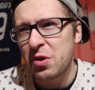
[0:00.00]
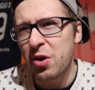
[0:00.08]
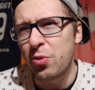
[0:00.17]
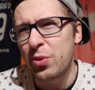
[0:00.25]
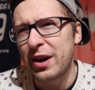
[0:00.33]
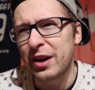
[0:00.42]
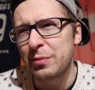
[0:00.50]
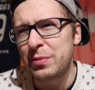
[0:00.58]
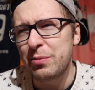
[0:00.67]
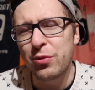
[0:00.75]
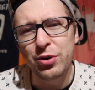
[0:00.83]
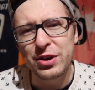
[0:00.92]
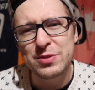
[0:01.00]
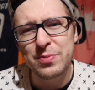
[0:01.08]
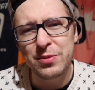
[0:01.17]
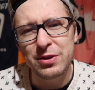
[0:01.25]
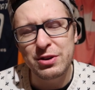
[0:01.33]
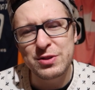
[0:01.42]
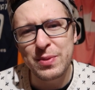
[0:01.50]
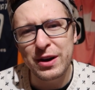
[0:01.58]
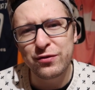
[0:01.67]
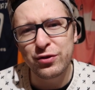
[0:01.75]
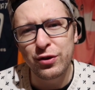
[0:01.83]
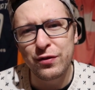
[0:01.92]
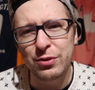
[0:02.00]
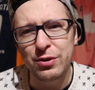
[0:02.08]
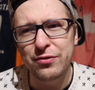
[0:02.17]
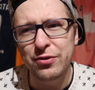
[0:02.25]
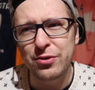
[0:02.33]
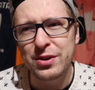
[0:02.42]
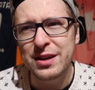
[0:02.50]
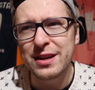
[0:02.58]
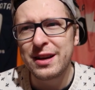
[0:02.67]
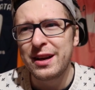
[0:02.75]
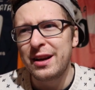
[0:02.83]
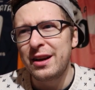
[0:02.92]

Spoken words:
oh, we gotta be more respectful of the referee.